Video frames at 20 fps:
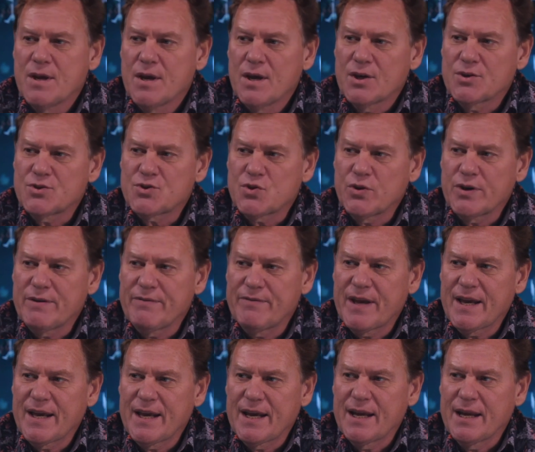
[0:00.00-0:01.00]
sort of
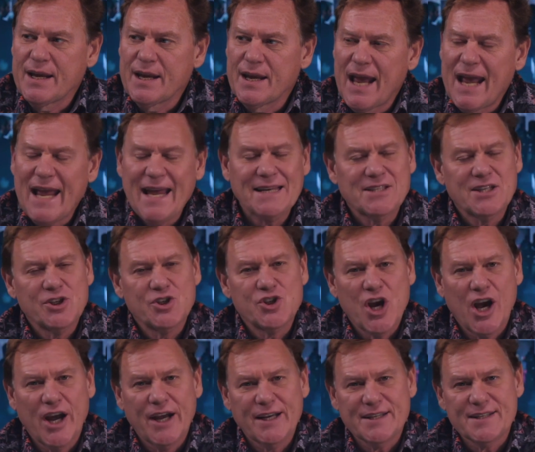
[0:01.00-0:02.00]
a
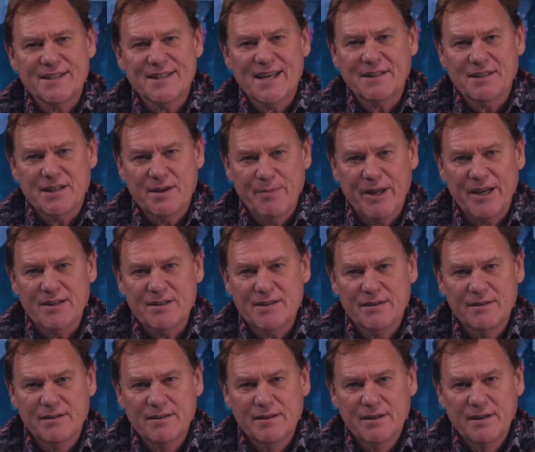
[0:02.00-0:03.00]
anti-China sentiment
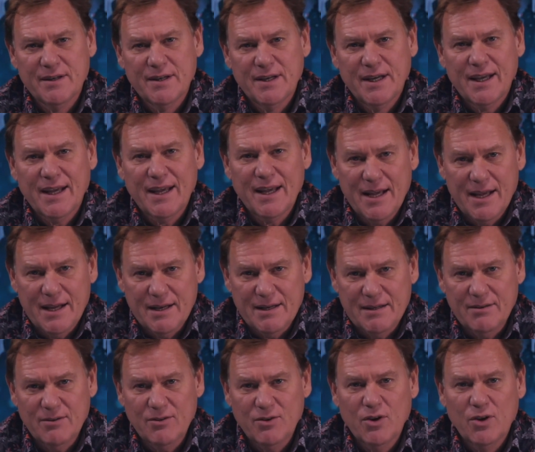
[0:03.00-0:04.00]

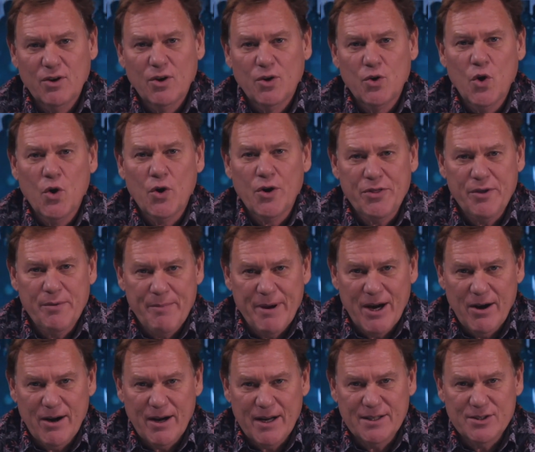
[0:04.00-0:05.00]
in North
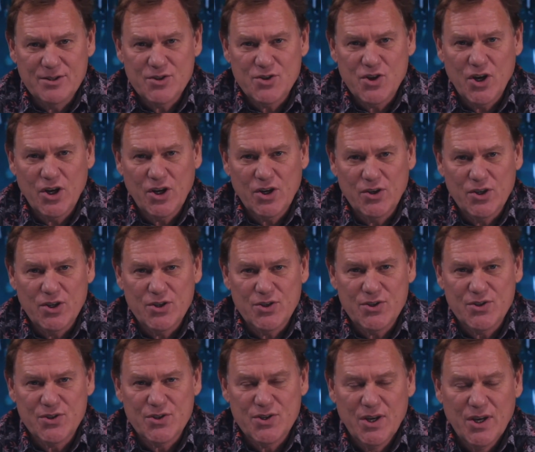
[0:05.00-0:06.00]
American
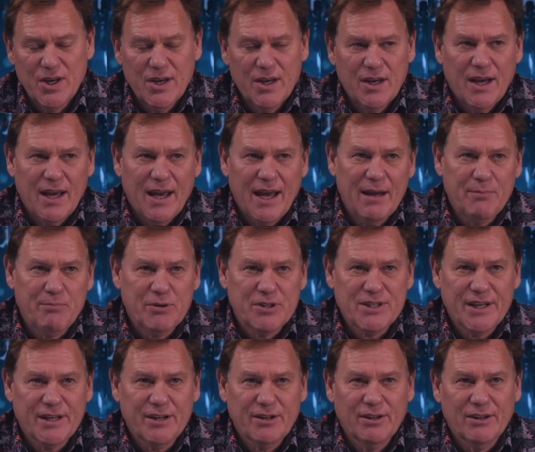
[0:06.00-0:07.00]
circles, and
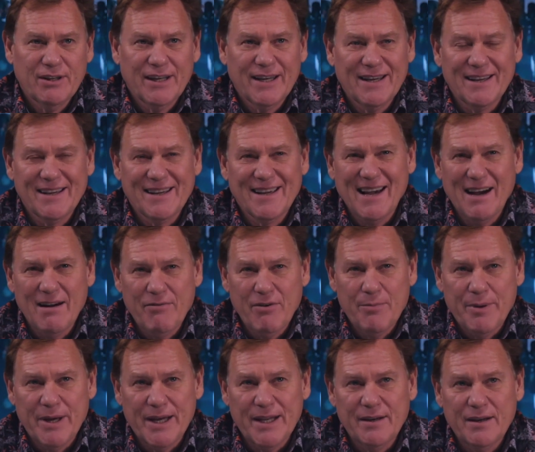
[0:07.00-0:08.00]
particularly in
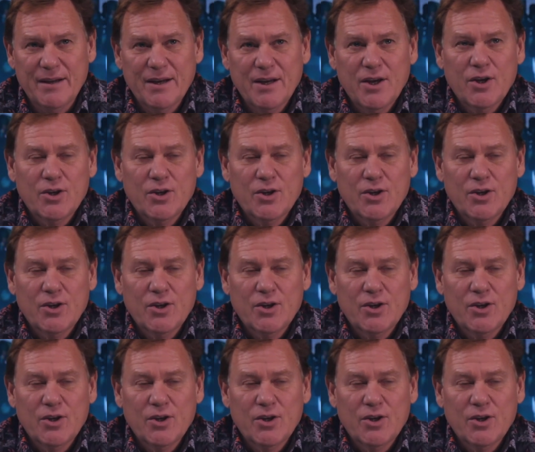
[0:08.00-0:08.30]
government,